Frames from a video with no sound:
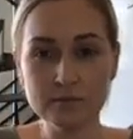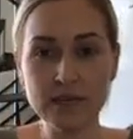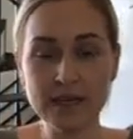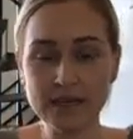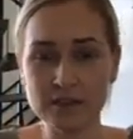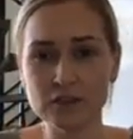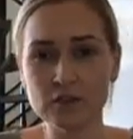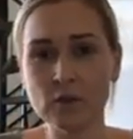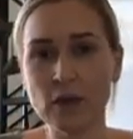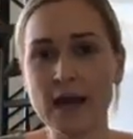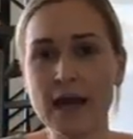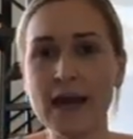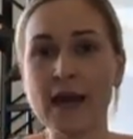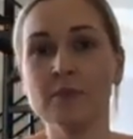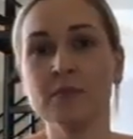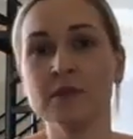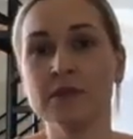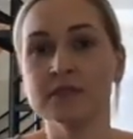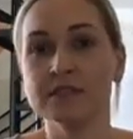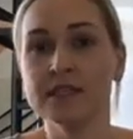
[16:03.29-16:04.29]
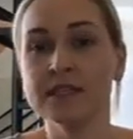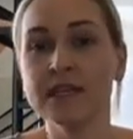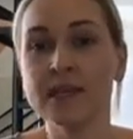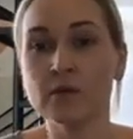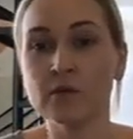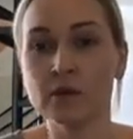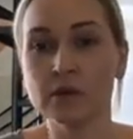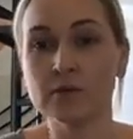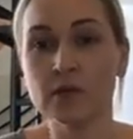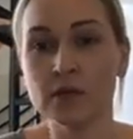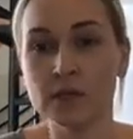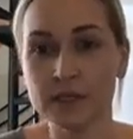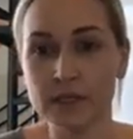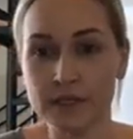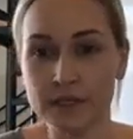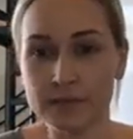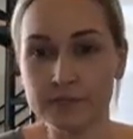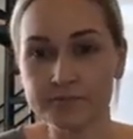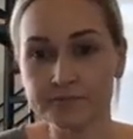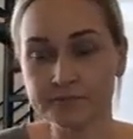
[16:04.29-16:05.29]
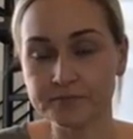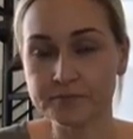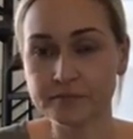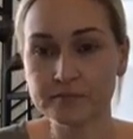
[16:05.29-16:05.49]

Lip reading: here's what happens in network marketing.